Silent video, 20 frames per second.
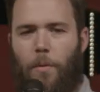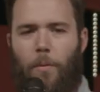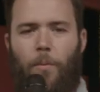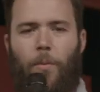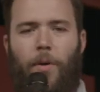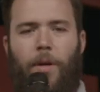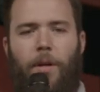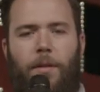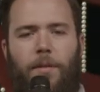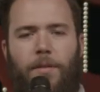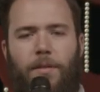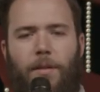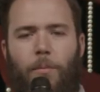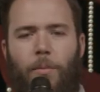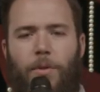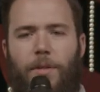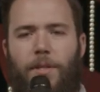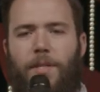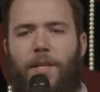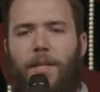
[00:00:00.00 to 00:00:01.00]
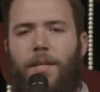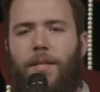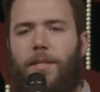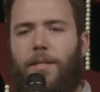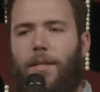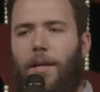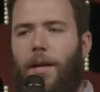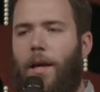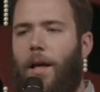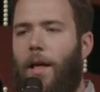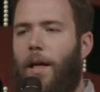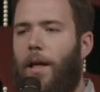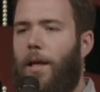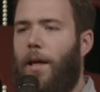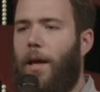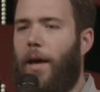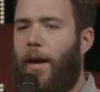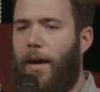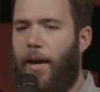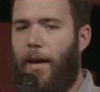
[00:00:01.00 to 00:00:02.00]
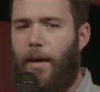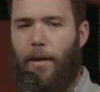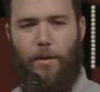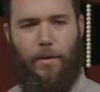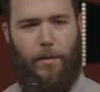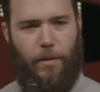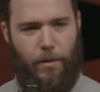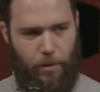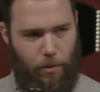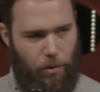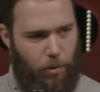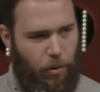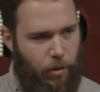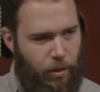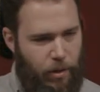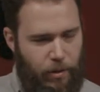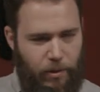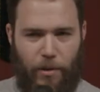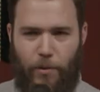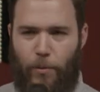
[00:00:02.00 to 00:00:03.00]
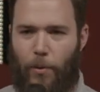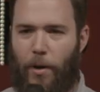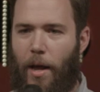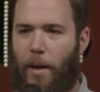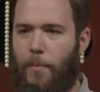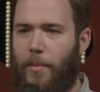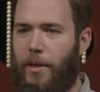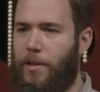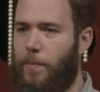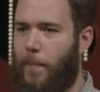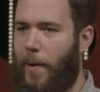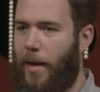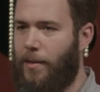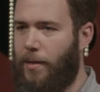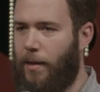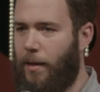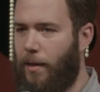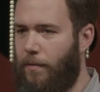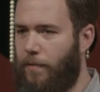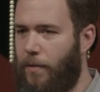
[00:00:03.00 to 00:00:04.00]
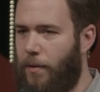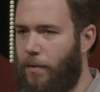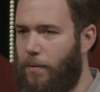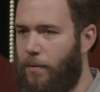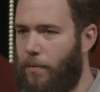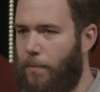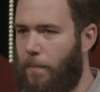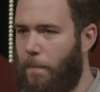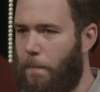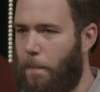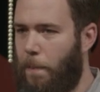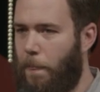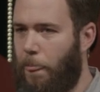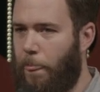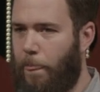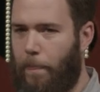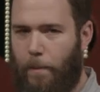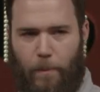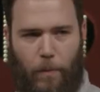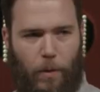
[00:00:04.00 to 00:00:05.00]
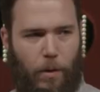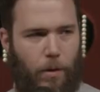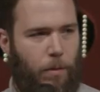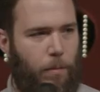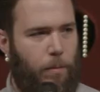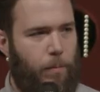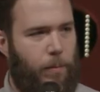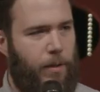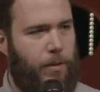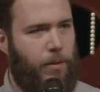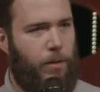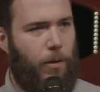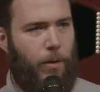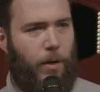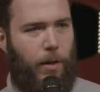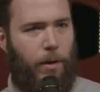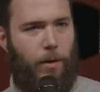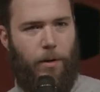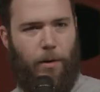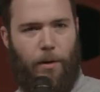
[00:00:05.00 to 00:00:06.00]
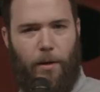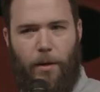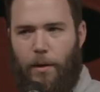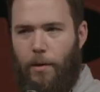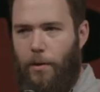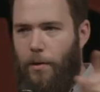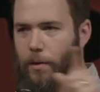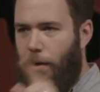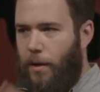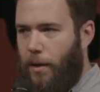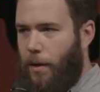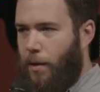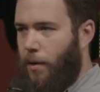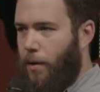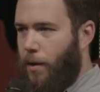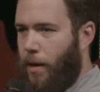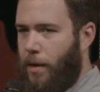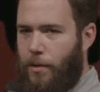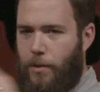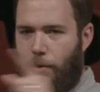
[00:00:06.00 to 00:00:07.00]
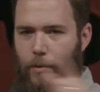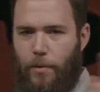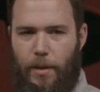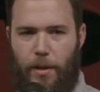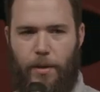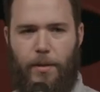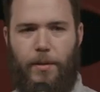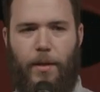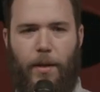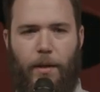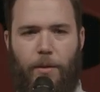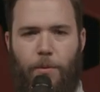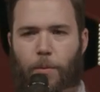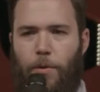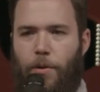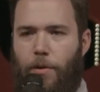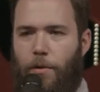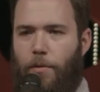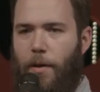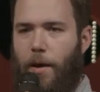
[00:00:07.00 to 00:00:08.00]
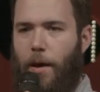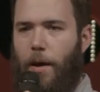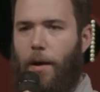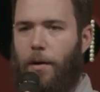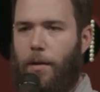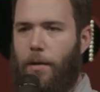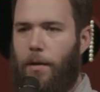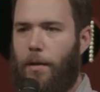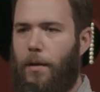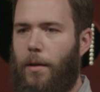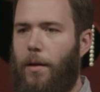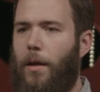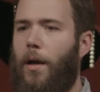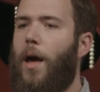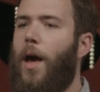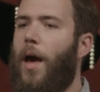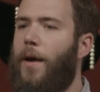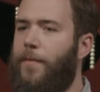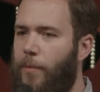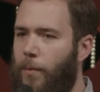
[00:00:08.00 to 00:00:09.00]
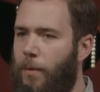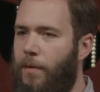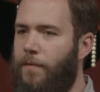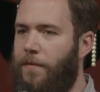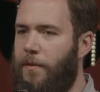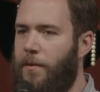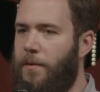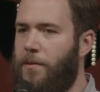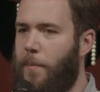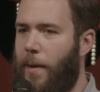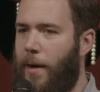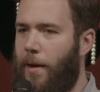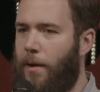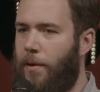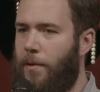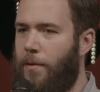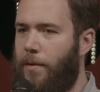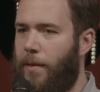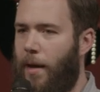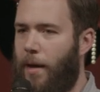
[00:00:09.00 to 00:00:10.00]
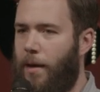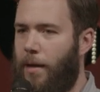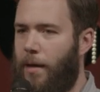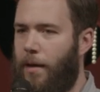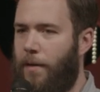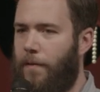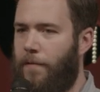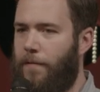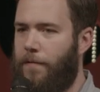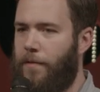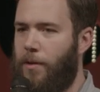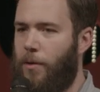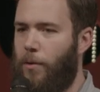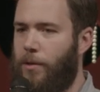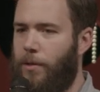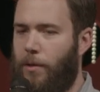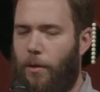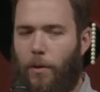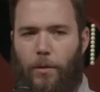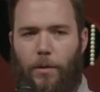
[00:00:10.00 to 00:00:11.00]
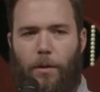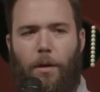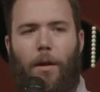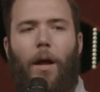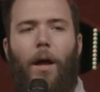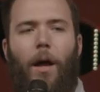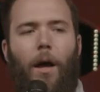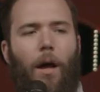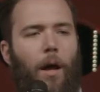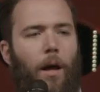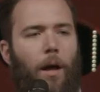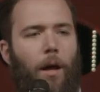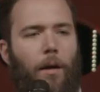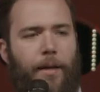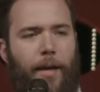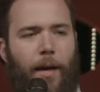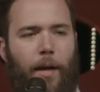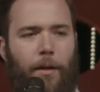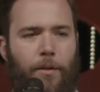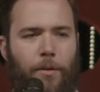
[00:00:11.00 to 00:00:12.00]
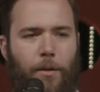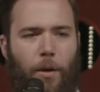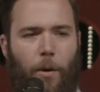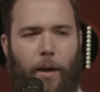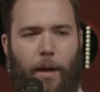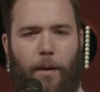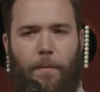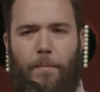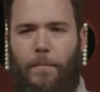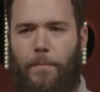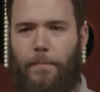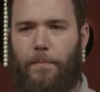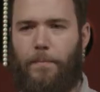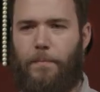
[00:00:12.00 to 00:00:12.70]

when someone says, "Hey, this is what I'm expecting of you. Please go here, here, here, and do these things when you're there." Everyone feels better than if you were told, "Oh yeah, just go ahead.